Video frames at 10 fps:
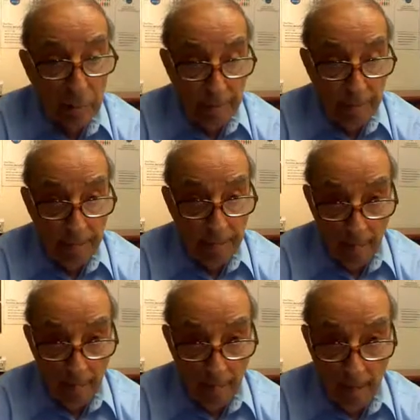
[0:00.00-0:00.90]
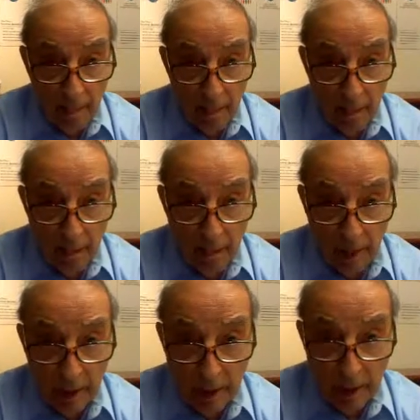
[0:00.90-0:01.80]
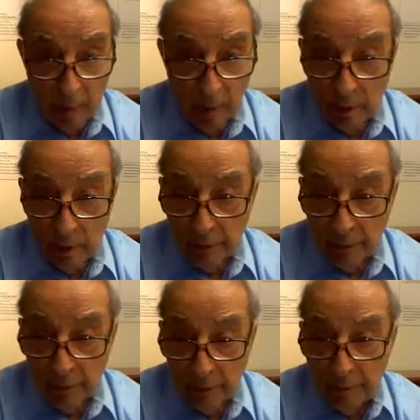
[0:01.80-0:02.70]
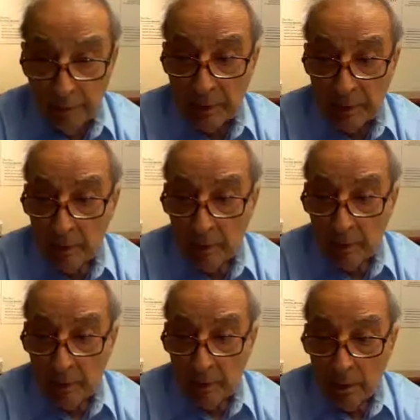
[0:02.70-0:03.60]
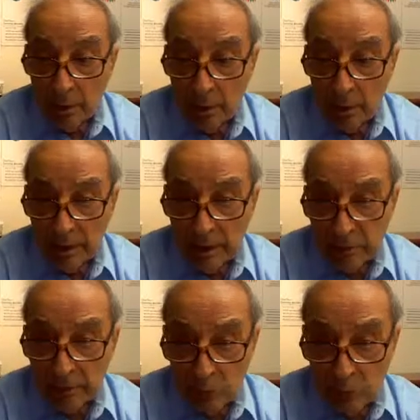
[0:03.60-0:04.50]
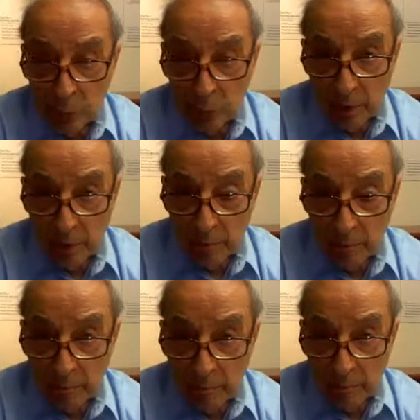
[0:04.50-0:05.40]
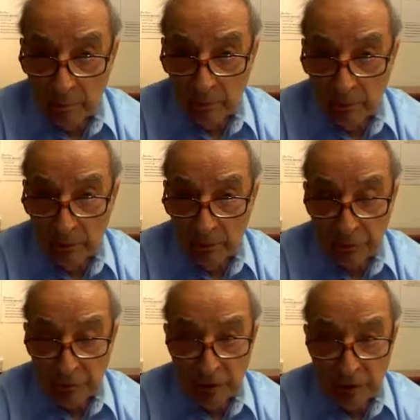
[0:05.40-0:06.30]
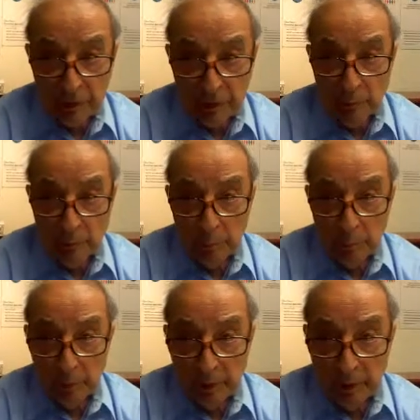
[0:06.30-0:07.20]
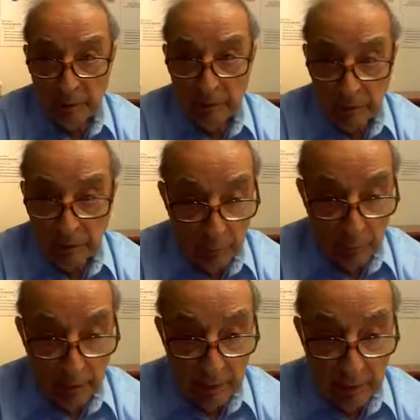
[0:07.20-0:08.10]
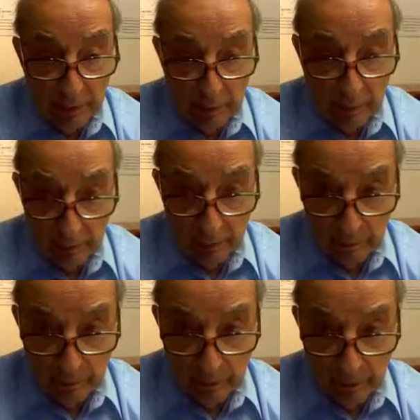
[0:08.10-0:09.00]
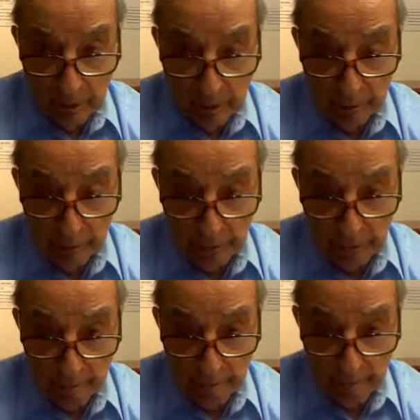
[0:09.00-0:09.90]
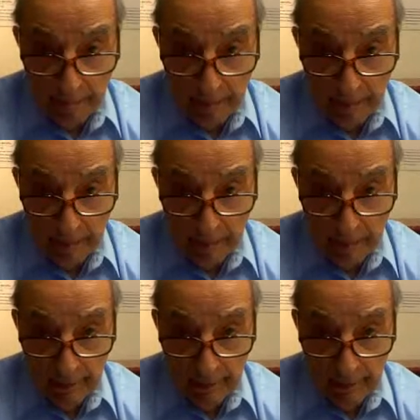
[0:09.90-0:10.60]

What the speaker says: at that point, the individual voluntarily identifies themselves and consents. So there's no attempt to